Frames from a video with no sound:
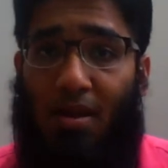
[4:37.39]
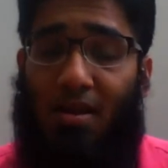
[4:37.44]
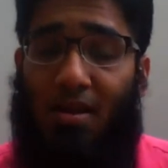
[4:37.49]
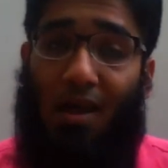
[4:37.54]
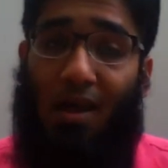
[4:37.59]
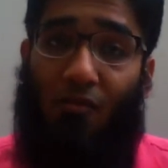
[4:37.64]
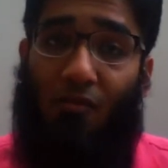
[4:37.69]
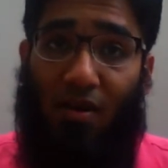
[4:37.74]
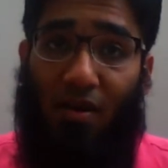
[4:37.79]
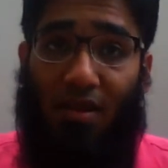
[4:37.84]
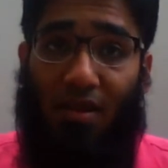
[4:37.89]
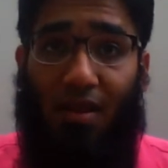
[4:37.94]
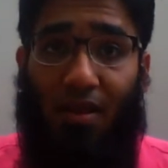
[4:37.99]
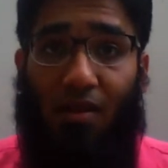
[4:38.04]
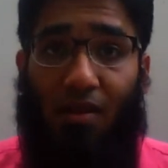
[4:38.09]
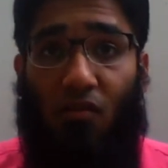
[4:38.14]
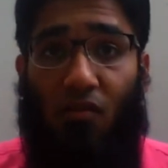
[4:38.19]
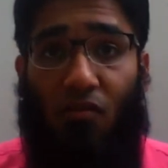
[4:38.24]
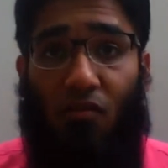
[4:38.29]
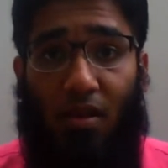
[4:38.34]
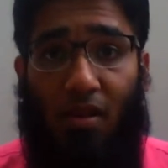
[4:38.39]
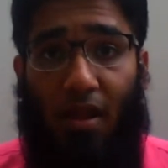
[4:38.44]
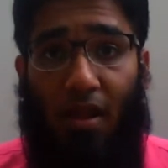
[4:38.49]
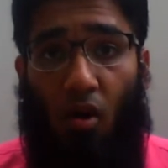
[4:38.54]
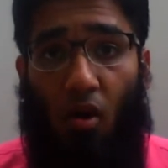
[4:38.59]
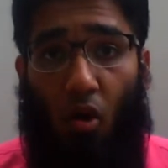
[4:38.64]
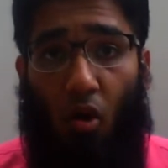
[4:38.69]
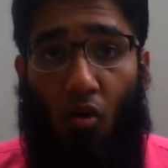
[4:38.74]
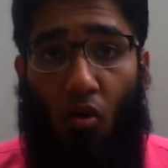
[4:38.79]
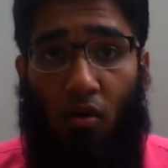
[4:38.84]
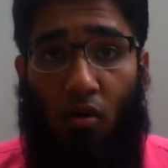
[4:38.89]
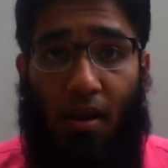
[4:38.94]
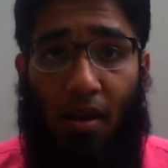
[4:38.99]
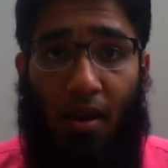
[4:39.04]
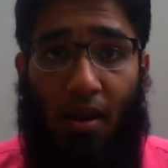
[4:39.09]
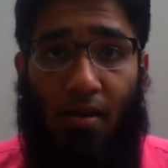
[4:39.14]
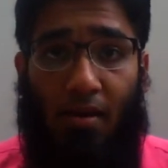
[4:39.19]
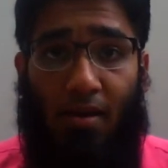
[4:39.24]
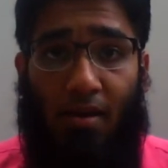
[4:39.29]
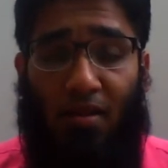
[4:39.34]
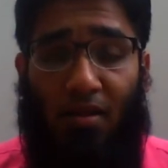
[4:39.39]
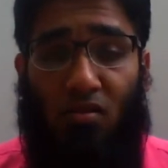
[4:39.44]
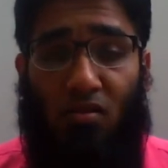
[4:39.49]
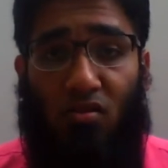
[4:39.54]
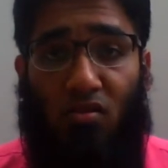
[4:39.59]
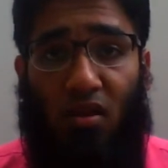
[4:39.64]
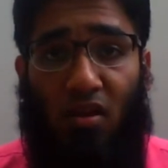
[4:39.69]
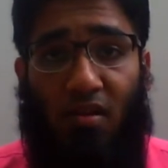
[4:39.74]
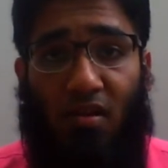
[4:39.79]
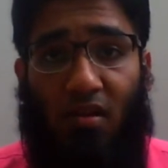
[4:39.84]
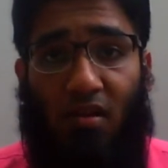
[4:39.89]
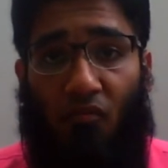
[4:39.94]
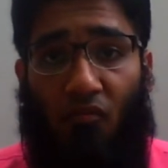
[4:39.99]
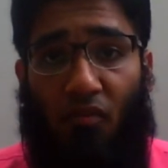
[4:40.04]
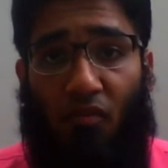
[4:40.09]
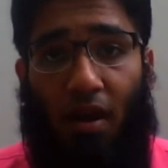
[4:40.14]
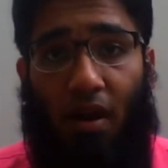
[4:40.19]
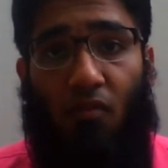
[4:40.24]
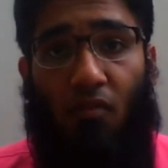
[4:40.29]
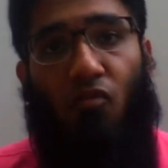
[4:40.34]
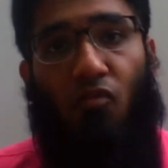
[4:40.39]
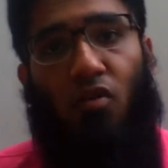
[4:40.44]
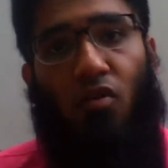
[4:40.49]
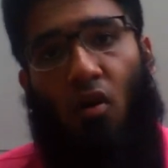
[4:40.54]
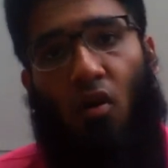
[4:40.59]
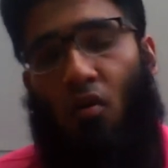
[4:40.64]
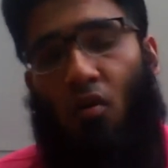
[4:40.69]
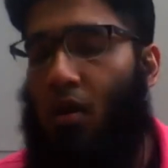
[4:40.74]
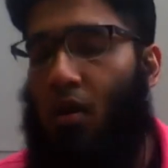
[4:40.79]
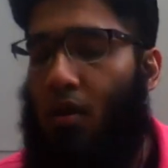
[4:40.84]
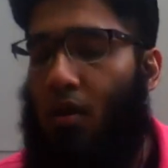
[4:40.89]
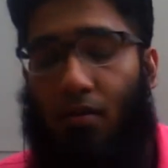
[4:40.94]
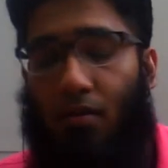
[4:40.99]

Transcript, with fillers: They are working even there on their next gen graphic card. We know